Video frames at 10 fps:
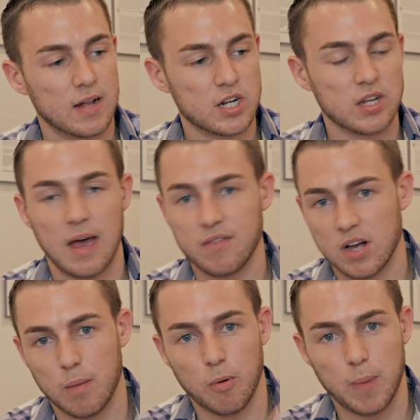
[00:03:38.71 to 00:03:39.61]
actually have a
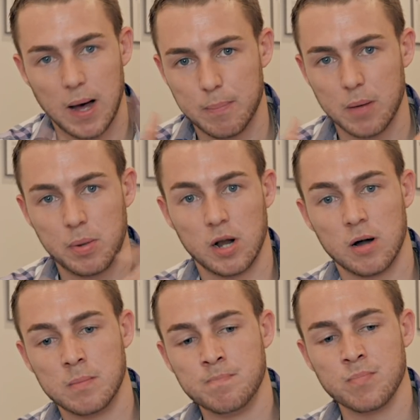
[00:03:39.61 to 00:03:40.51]
couple pop up
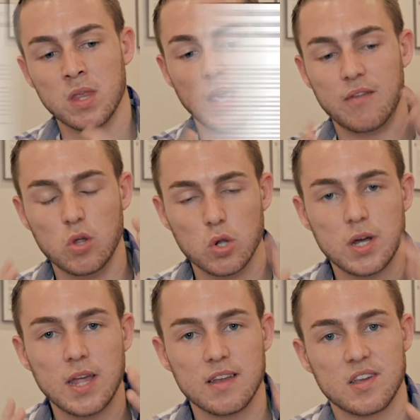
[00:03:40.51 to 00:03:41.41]
here, if you
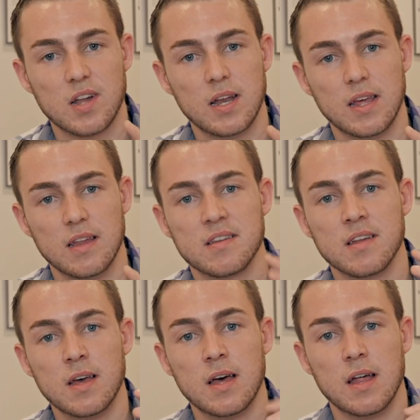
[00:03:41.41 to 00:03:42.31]
look at studies
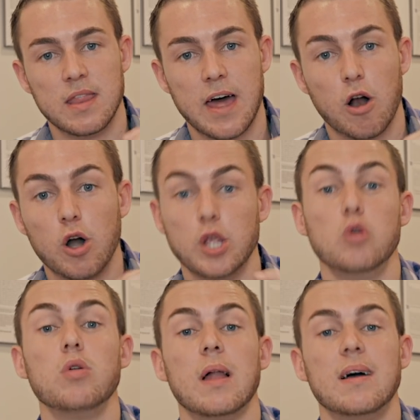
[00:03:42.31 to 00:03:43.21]
that are
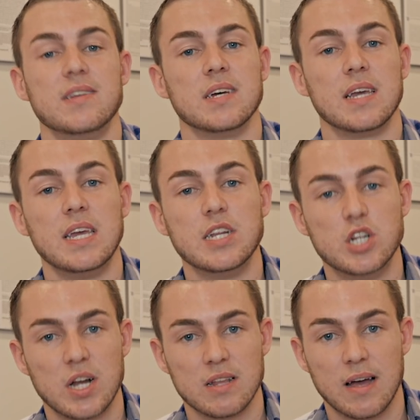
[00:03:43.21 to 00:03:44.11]
utilizing a
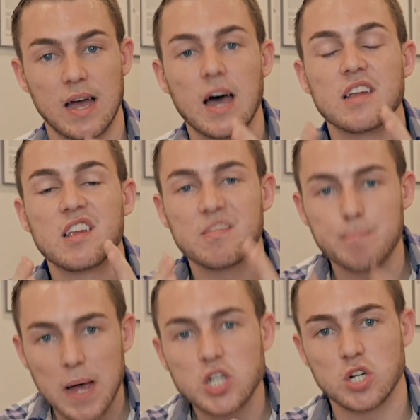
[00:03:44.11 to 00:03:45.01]
ketogenic diet,
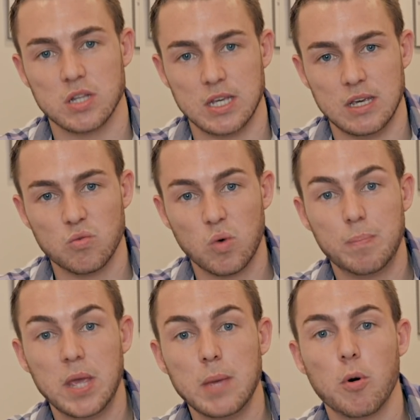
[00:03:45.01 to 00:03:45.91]
especially when
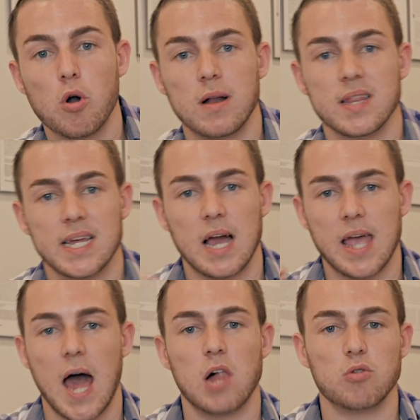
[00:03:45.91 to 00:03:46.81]
people are in like a
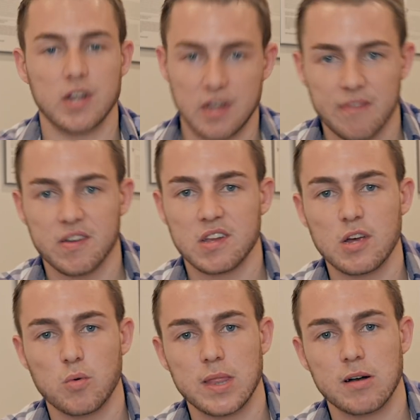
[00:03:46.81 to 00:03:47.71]
calorie
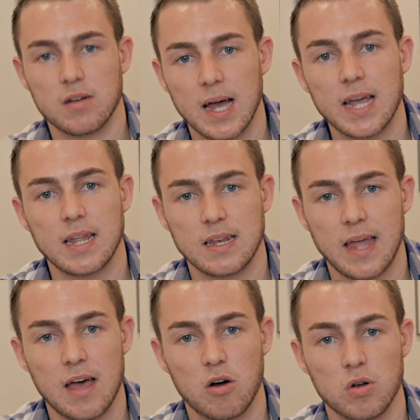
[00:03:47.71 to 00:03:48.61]
deficit, when they're dieting
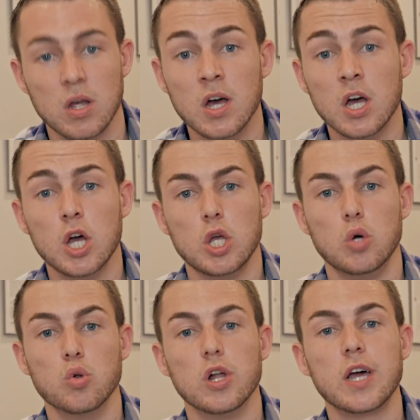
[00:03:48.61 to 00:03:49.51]
down,
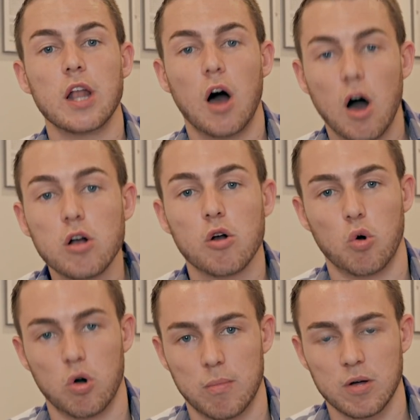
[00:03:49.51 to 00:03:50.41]
you look at hunger
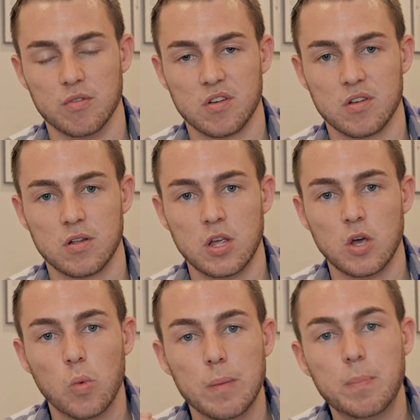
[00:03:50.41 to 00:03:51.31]
hormones.
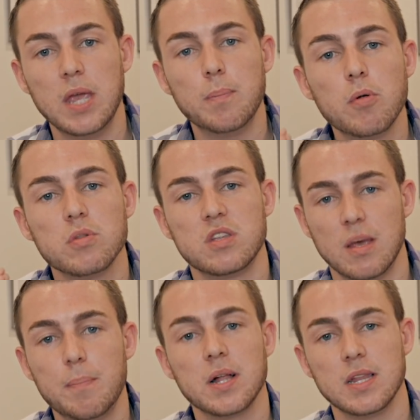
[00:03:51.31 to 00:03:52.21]
When people
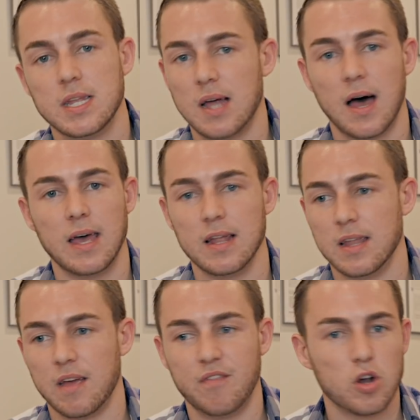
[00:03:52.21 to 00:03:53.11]
typically diet,
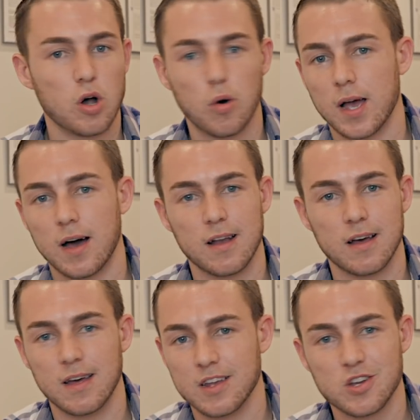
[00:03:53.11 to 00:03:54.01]
like if you're going on
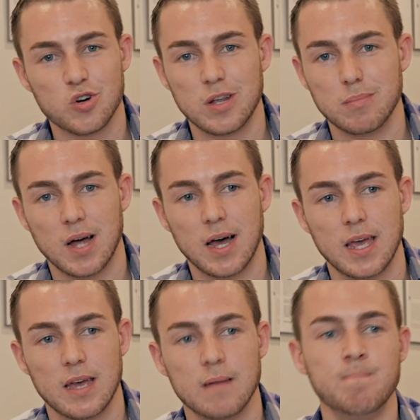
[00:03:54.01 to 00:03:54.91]
an extreme
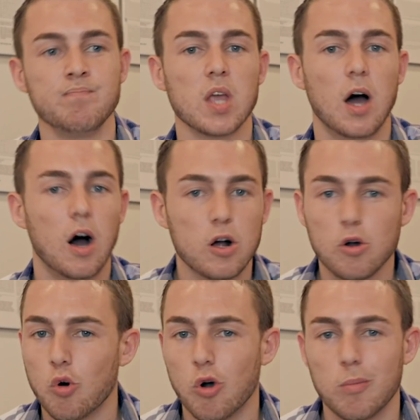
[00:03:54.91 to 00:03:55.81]
diet,
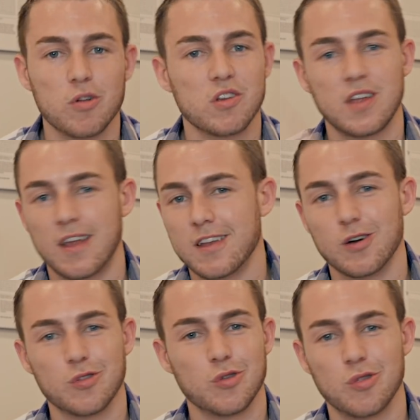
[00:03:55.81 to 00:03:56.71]
hunger hormones tend to
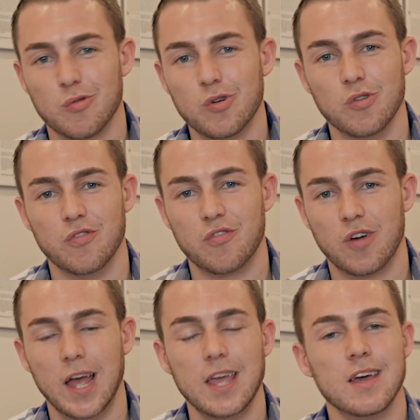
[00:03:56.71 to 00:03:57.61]
go through the roof,
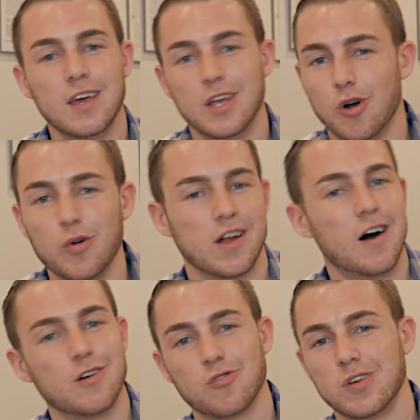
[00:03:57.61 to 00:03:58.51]
right? You're always
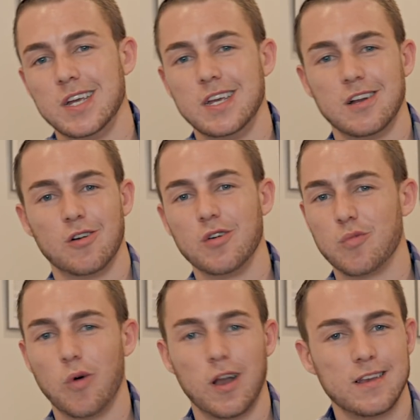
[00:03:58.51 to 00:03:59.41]
hungry, you're always
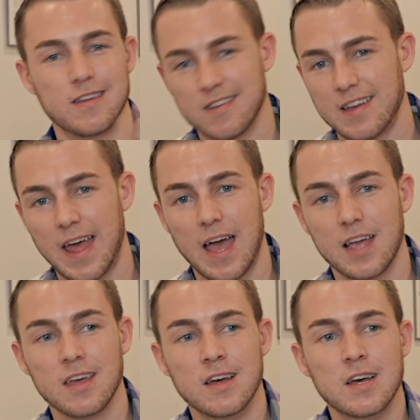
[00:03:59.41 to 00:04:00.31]
wanting to
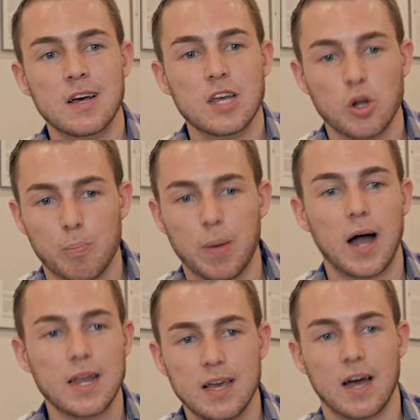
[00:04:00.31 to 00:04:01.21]
snack. Your
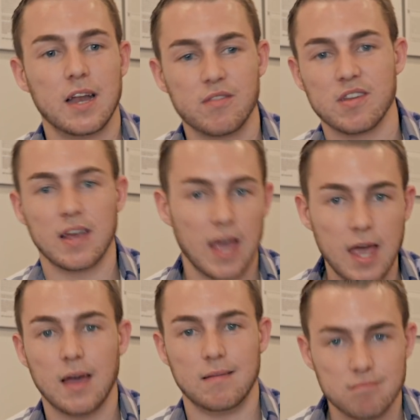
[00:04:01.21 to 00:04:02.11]
body kind of is like,
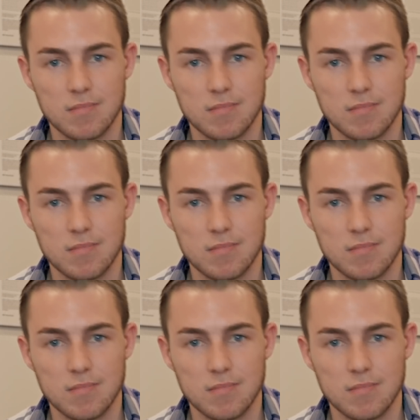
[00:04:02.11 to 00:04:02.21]
hey,